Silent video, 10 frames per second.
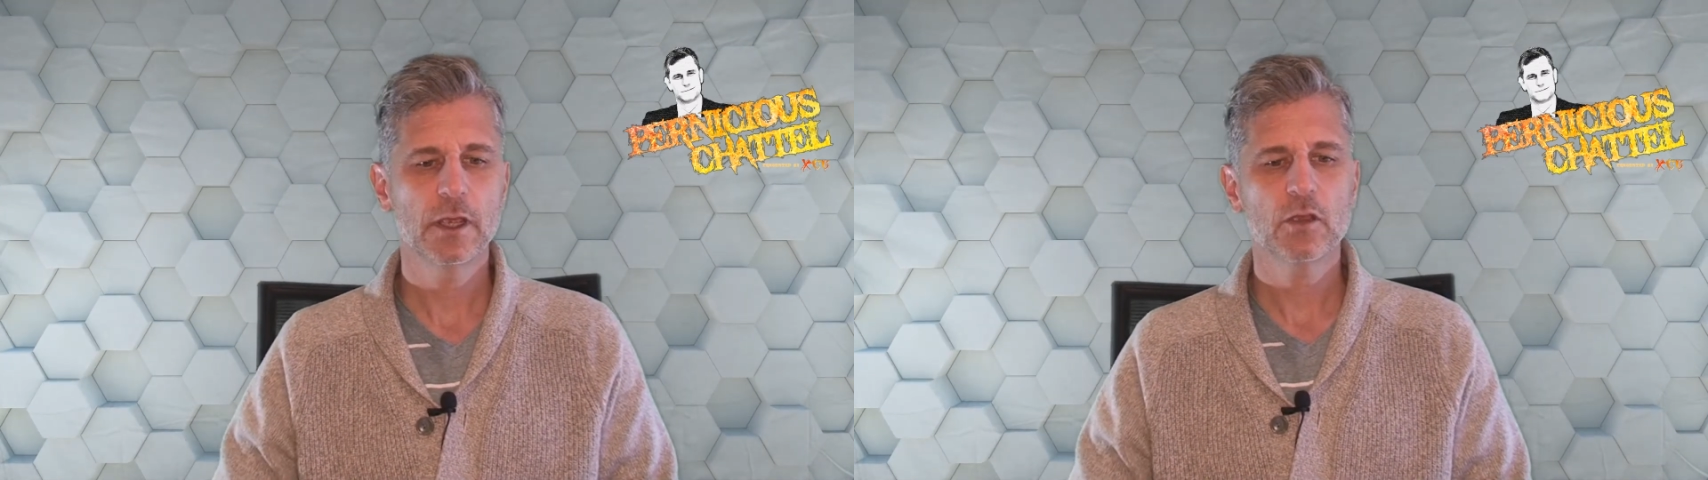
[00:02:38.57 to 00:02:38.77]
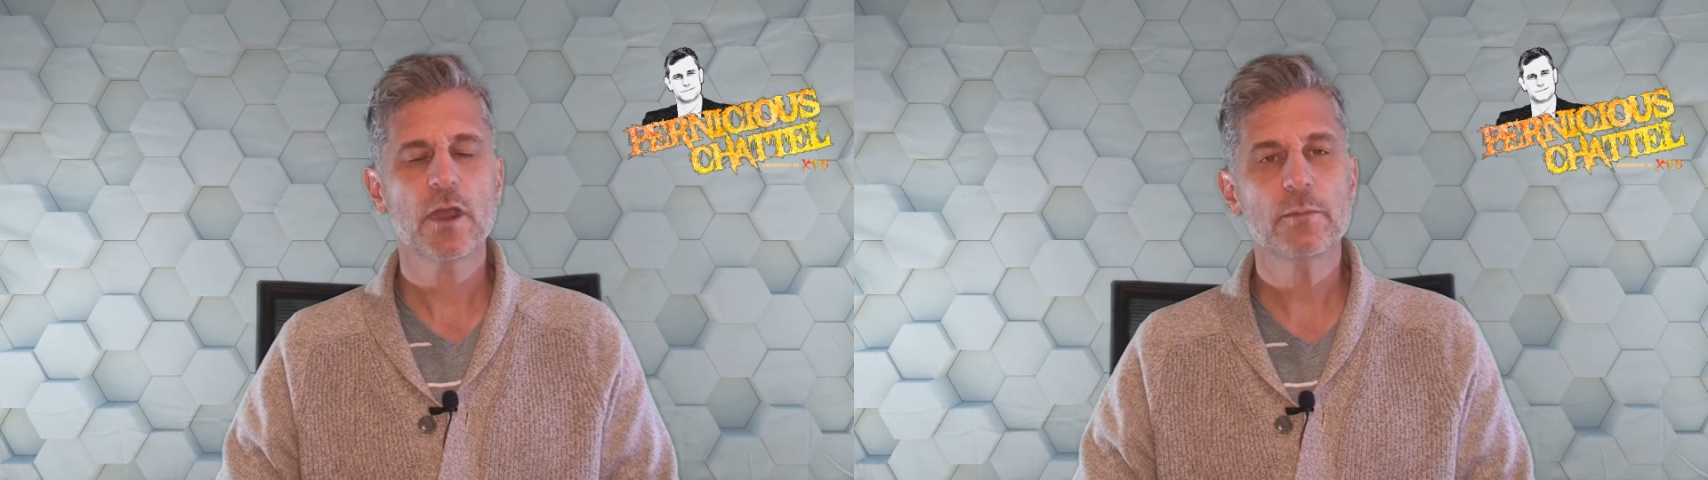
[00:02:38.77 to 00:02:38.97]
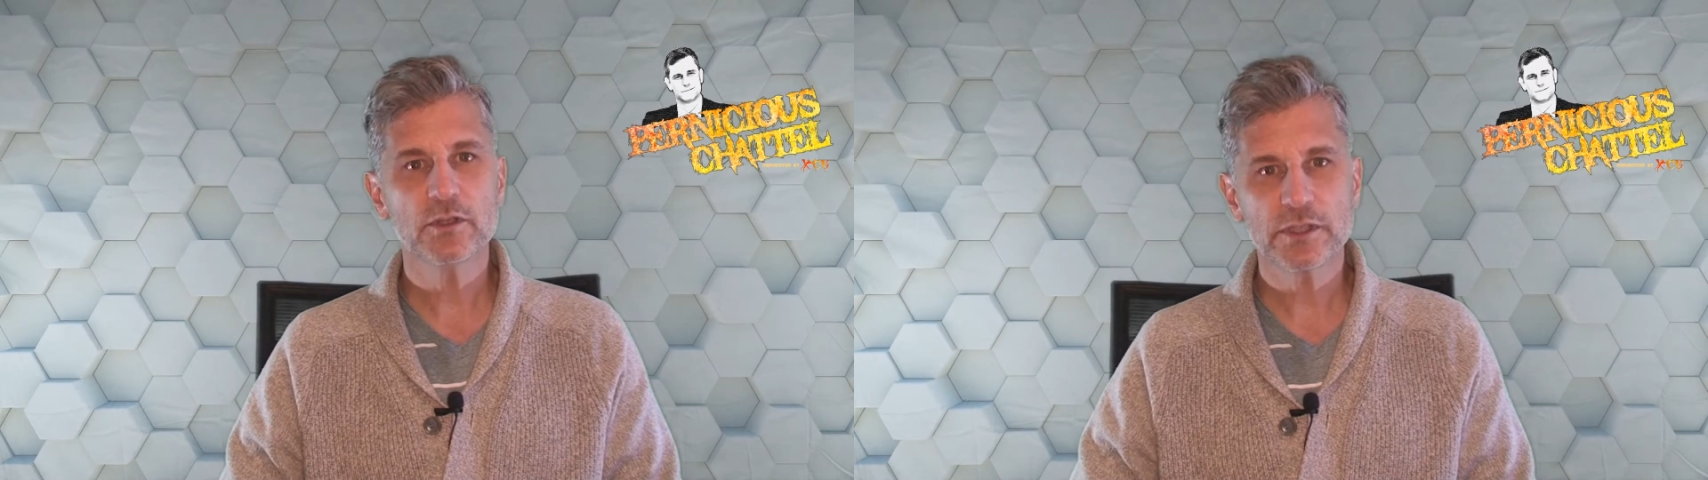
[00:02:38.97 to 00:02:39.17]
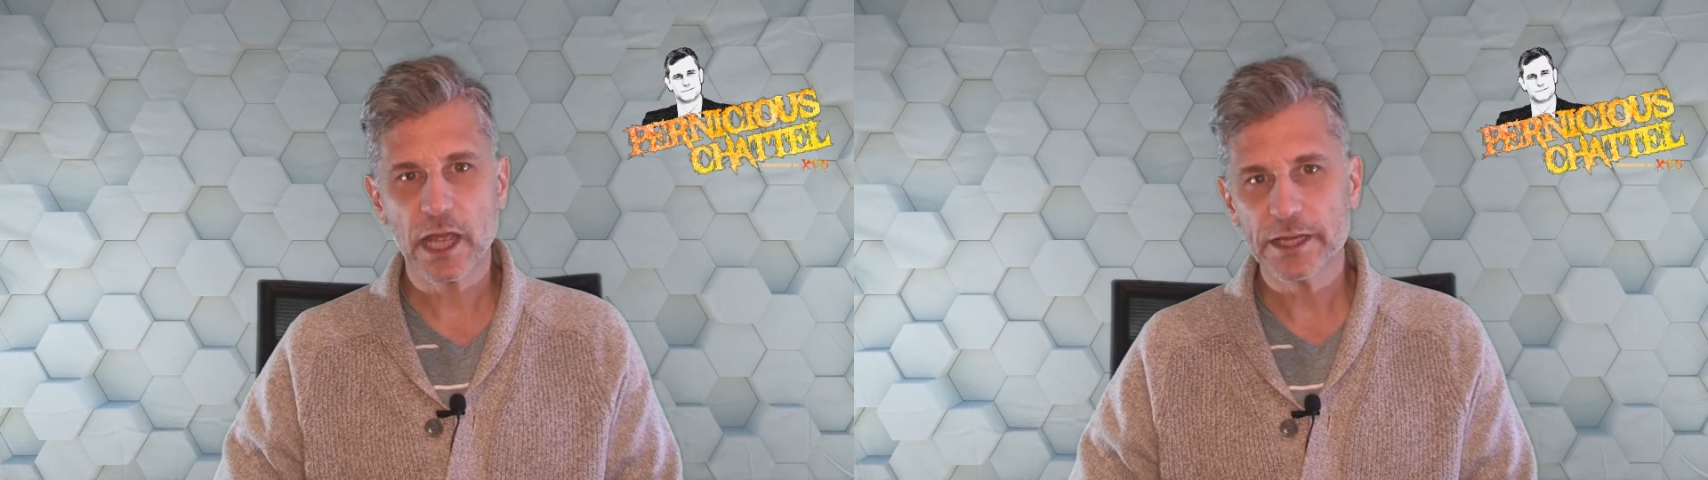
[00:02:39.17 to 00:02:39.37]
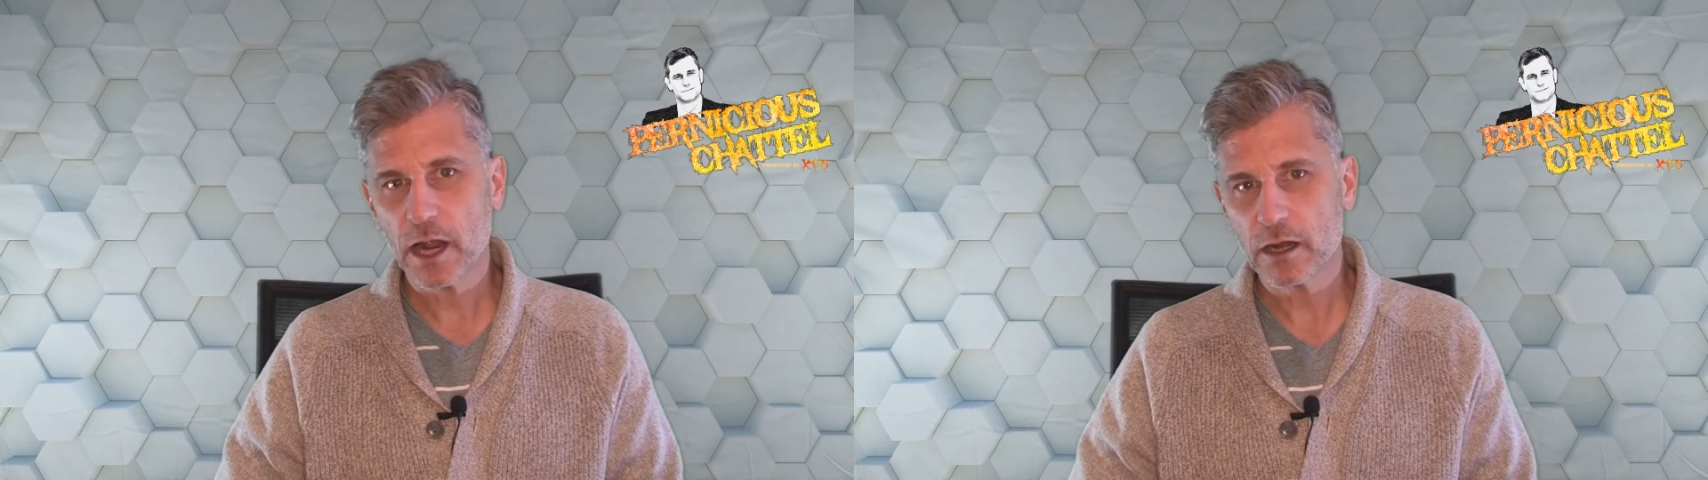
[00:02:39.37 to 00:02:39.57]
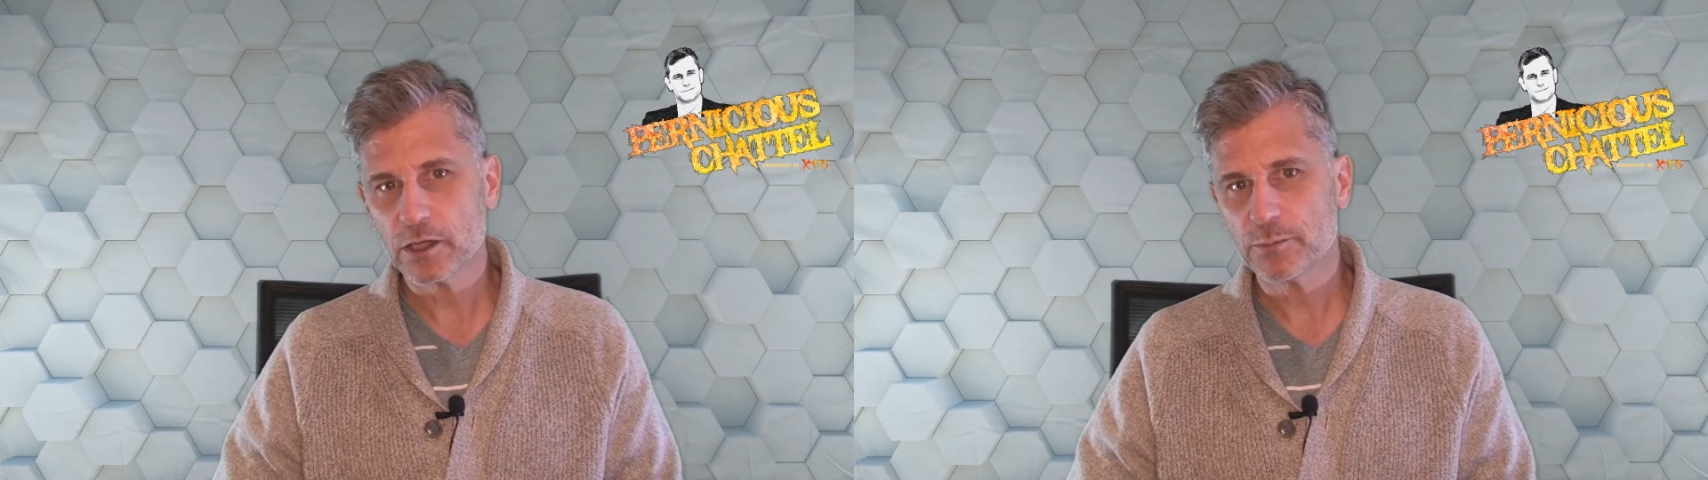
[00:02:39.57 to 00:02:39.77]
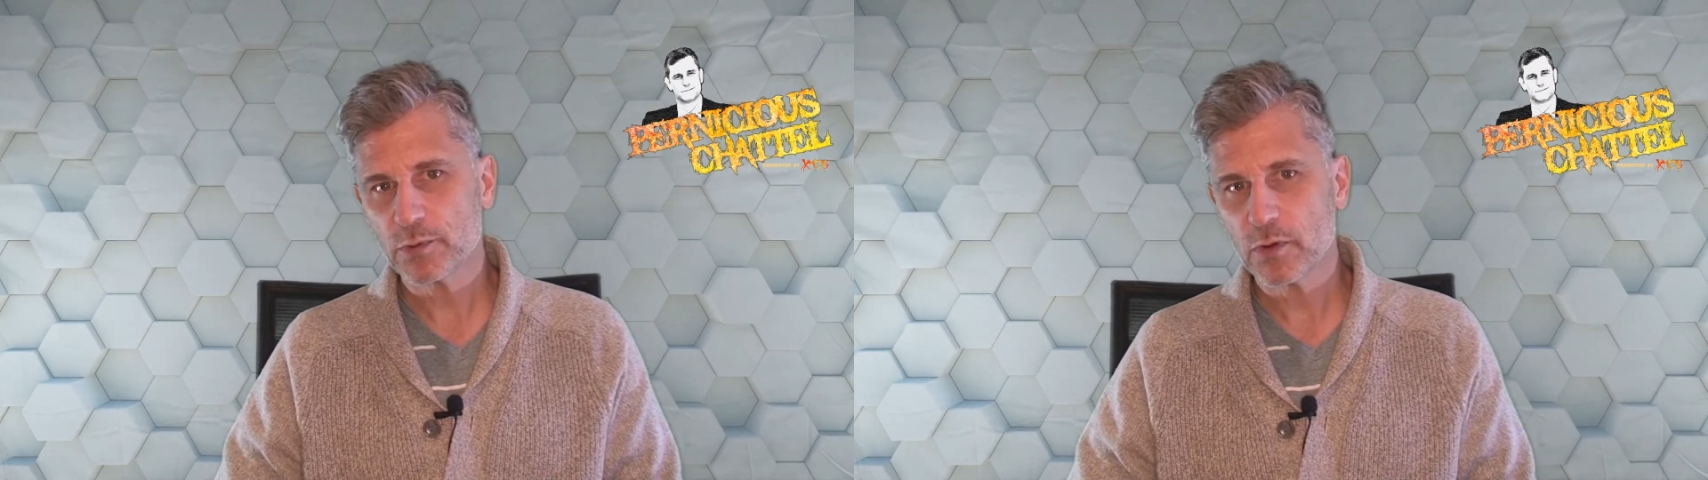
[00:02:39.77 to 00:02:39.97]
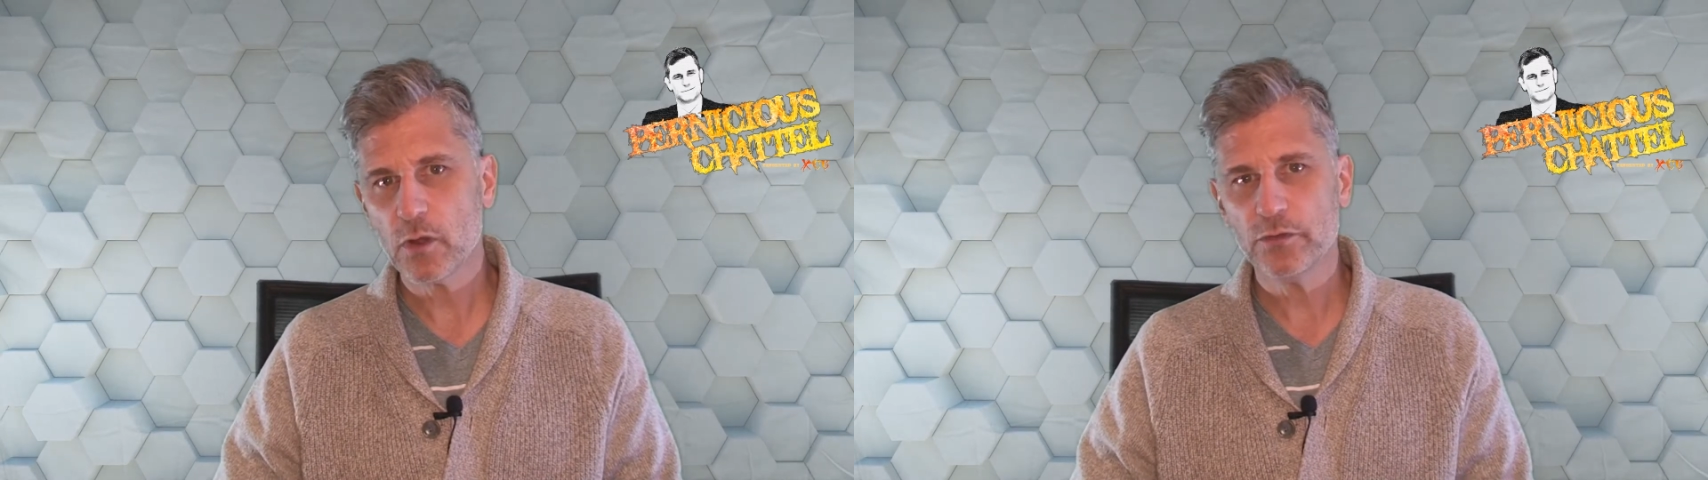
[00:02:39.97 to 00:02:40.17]
Graeber's lighthearted
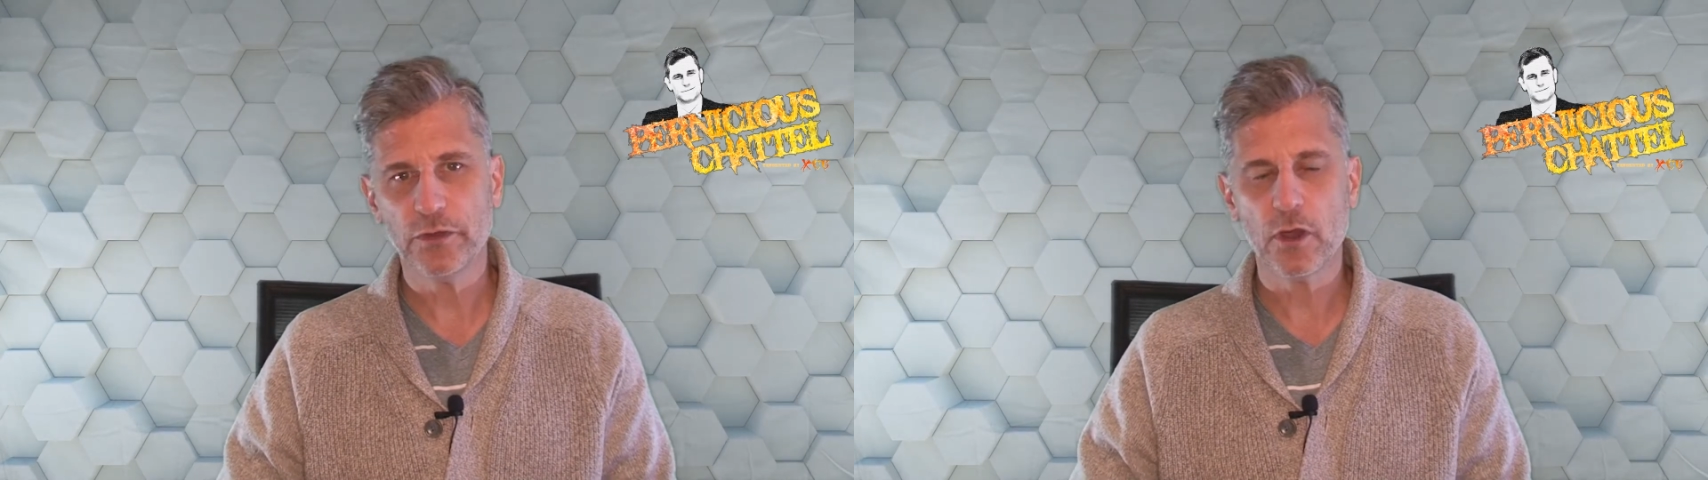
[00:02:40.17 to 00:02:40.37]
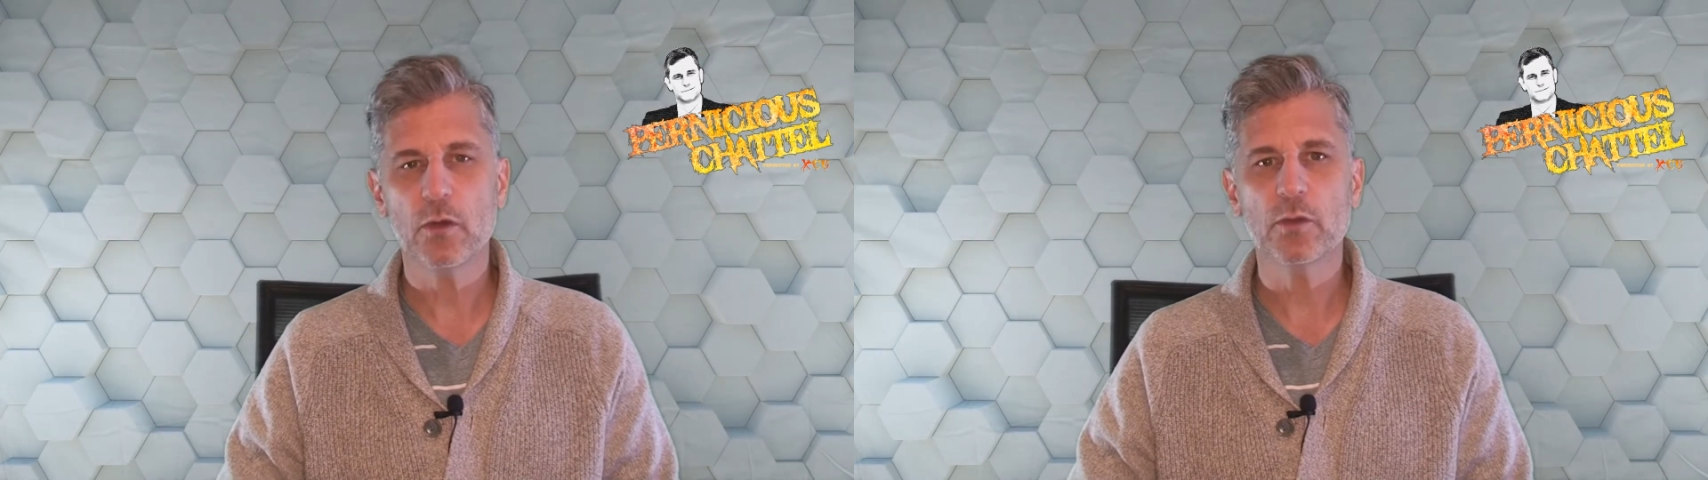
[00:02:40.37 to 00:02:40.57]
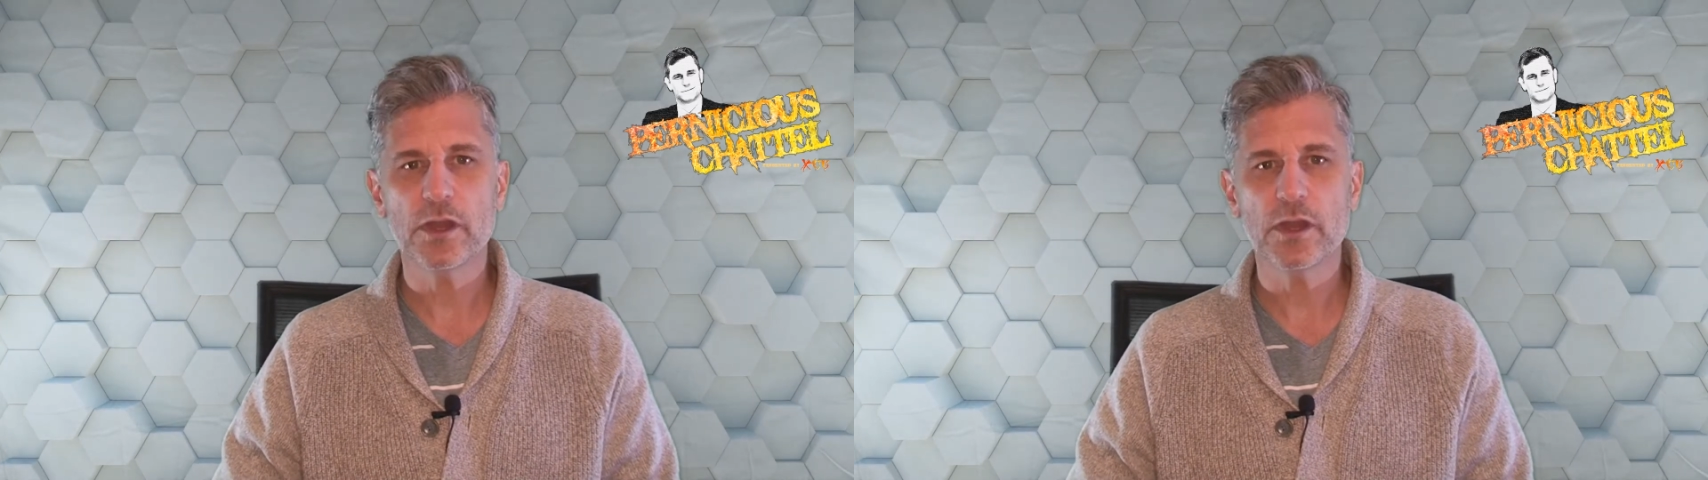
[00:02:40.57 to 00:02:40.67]
prose, though,